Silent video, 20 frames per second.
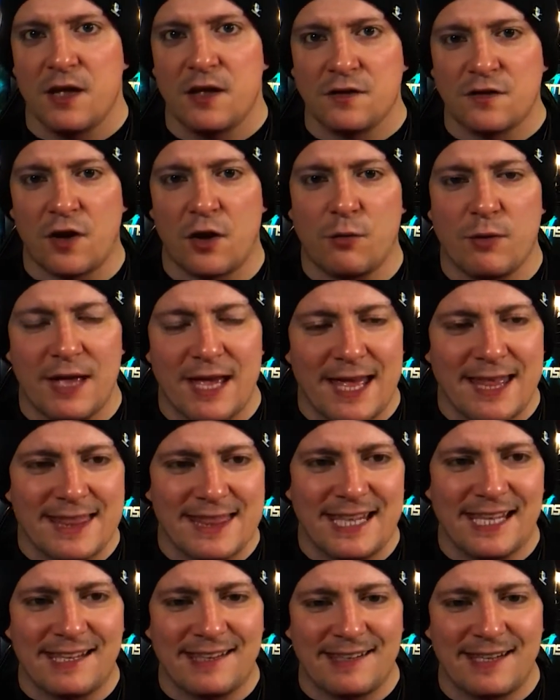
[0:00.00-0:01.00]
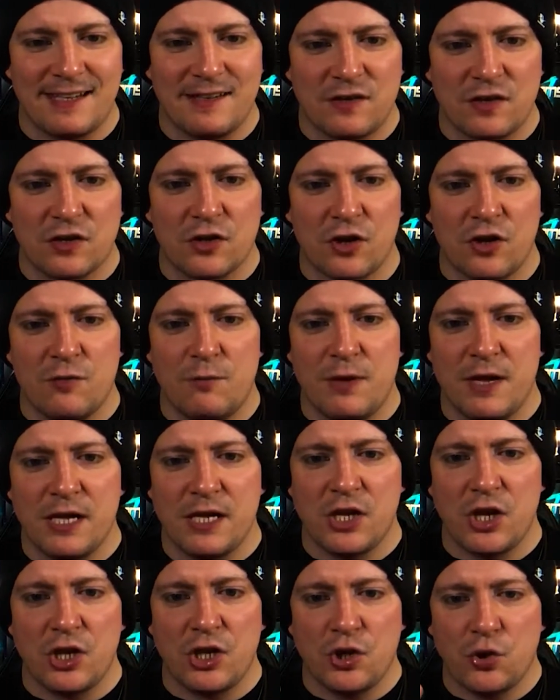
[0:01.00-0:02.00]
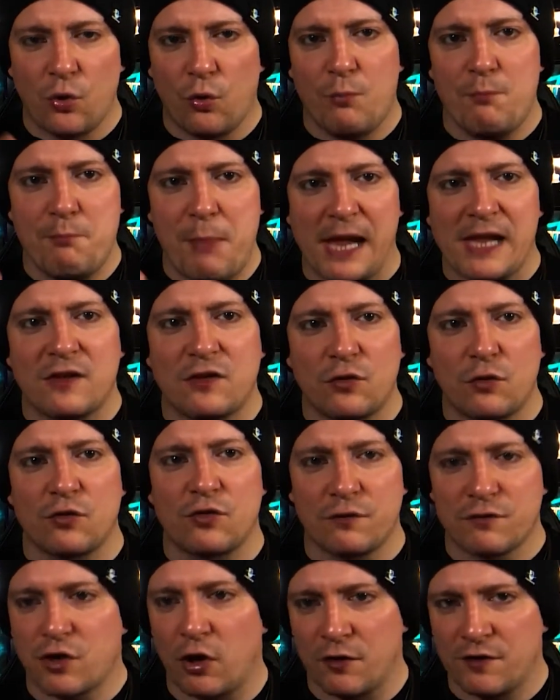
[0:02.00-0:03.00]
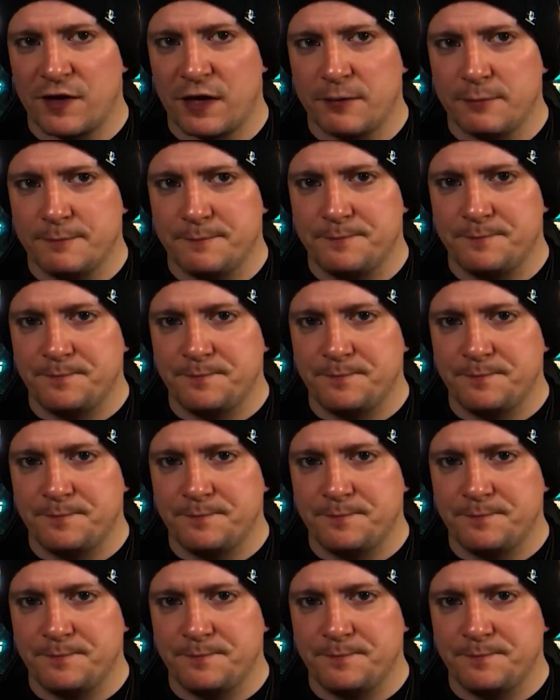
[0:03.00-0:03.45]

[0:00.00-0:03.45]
So this is going to be your main source of content.